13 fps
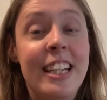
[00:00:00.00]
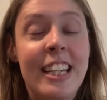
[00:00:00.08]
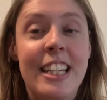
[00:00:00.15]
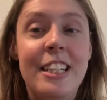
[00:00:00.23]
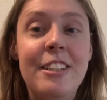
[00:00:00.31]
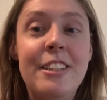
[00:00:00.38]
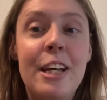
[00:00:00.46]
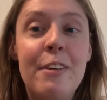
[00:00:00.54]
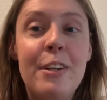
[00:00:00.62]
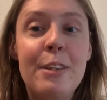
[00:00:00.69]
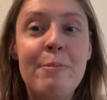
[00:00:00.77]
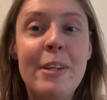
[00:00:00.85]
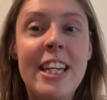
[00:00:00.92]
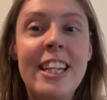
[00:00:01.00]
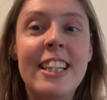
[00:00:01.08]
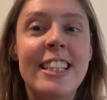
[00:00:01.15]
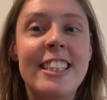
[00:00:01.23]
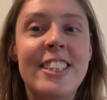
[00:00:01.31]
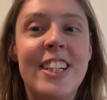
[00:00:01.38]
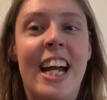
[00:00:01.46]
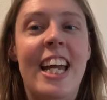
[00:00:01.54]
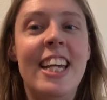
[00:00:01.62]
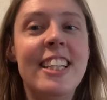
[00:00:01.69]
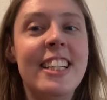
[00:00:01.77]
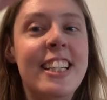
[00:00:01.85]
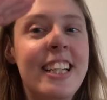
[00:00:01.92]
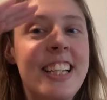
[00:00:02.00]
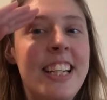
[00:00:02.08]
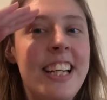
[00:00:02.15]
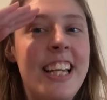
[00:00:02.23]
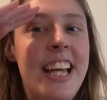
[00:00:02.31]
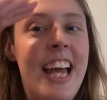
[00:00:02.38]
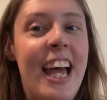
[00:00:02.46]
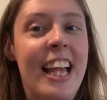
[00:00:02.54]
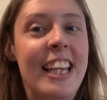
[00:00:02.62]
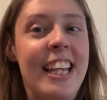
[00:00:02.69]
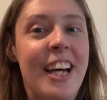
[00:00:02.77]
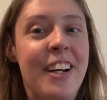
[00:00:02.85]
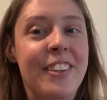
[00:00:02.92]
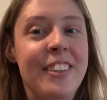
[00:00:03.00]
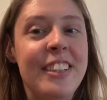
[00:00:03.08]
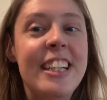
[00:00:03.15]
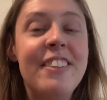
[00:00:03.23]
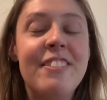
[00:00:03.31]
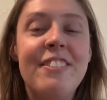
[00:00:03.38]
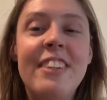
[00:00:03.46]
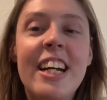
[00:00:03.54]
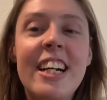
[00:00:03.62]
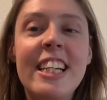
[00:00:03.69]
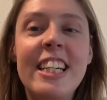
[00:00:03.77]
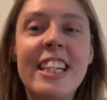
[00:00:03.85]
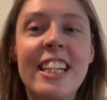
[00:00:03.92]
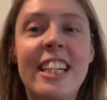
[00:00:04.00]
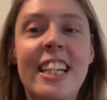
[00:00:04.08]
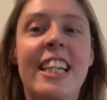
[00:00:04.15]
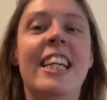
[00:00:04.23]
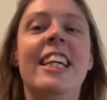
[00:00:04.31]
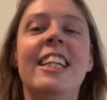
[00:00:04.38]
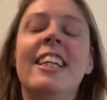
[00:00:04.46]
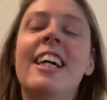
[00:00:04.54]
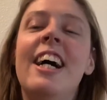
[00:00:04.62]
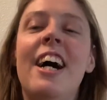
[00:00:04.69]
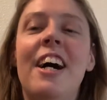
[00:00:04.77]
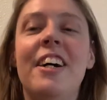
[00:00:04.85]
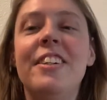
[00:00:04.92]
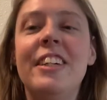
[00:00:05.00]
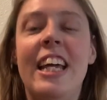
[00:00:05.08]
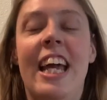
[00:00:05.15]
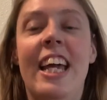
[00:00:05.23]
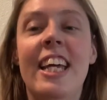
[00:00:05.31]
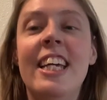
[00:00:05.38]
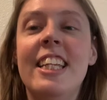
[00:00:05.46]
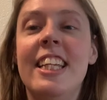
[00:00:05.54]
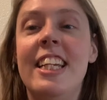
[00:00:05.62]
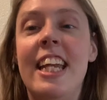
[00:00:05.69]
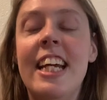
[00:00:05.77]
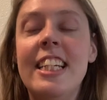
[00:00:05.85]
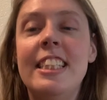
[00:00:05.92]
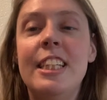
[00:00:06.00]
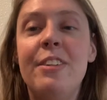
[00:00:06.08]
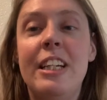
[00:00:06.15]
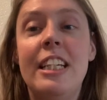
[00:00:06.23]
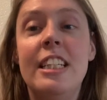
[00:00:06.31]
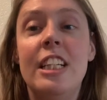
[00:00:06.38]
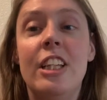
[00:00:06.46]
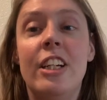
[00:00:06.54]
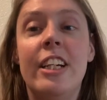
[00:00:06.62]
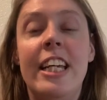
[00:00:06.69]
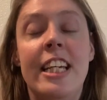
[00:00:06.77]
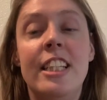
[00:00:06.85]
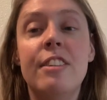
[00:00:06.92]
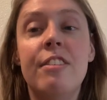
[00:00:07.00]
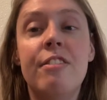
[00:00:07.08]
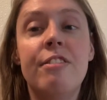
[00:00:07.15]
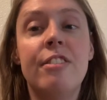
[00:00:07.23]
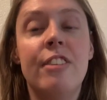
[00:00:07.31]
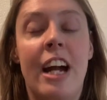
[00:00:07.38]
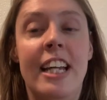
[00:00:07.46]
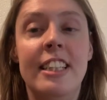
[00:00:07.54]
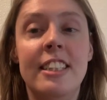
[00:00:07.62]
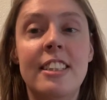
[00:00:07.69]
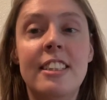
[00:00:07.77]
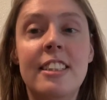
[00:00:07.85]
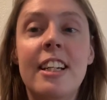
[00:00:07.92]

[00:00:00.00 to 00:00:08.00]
Can you do that with me? Let's try it. Hello. Very good. Okay, the next thing we need to learn is friends.